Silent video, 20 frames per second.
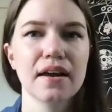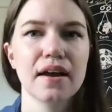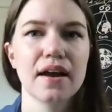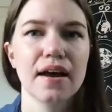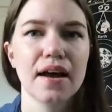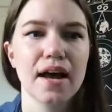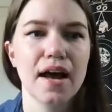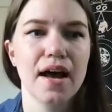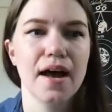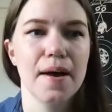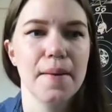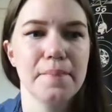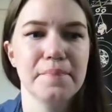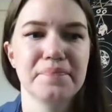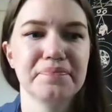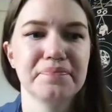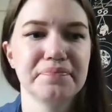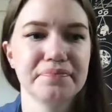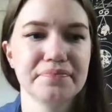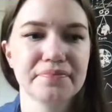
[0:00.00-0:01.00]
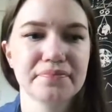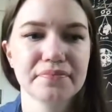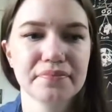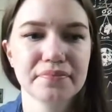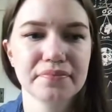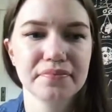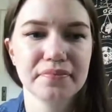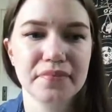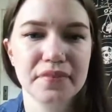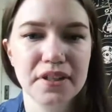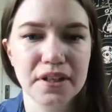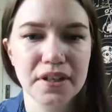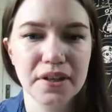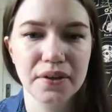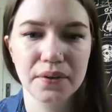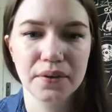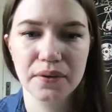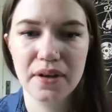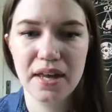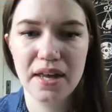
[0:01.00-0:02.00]
Um,
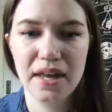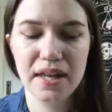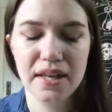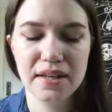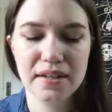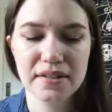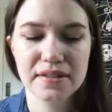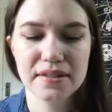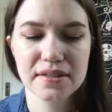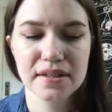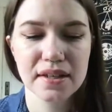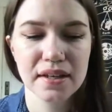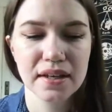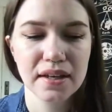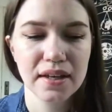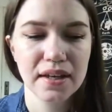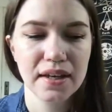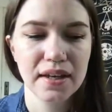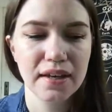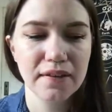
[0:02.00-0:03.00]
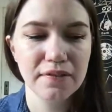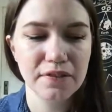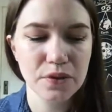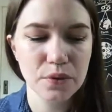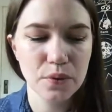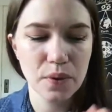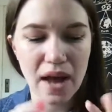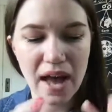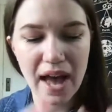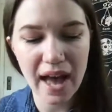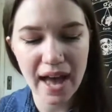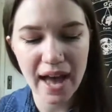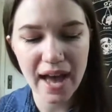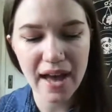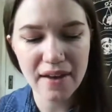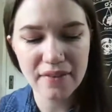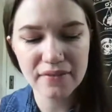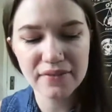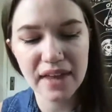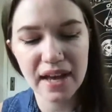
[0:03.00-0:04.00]
and if you
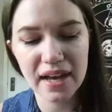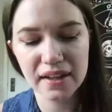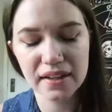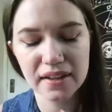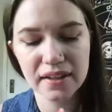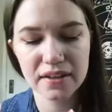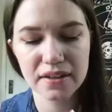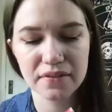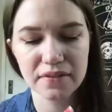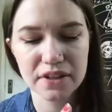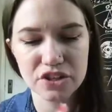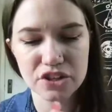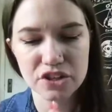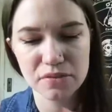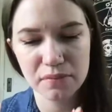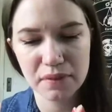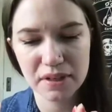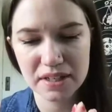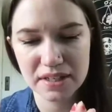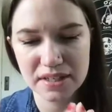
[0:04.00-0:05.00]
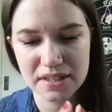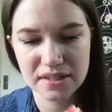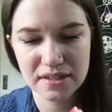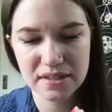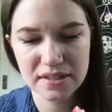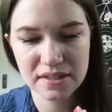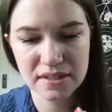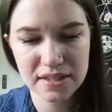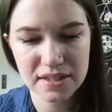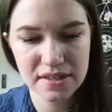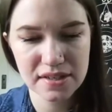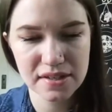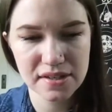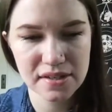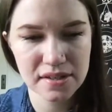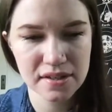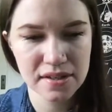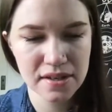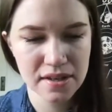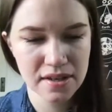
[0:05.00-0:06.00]
have that clear vision, but it's
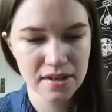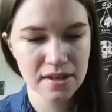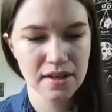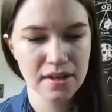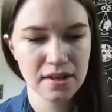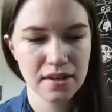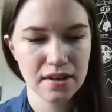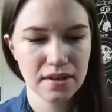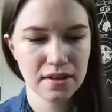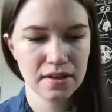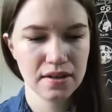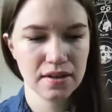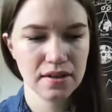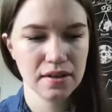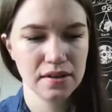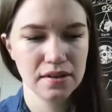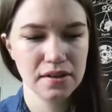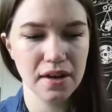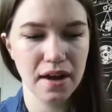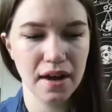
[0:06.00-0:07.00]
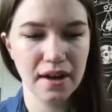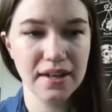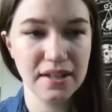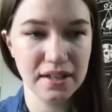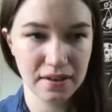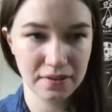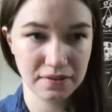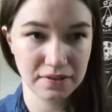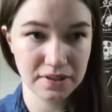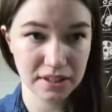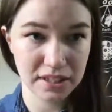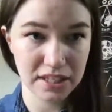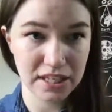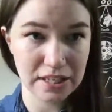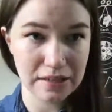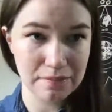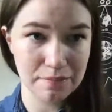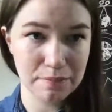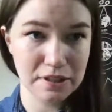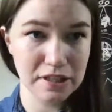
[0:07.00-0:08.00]
still not enough to
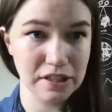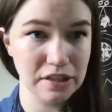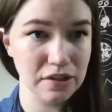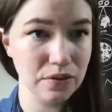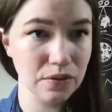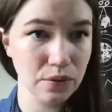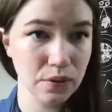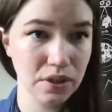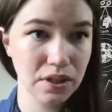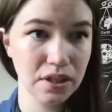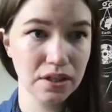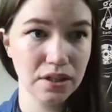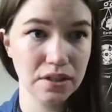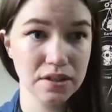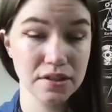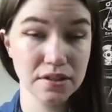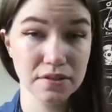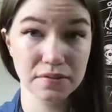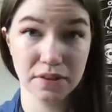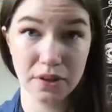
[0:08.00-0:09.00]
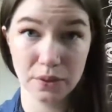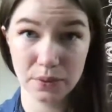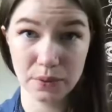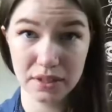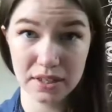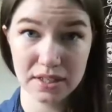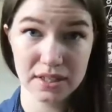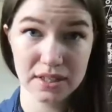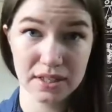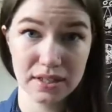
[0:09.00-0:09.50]
keep you devoted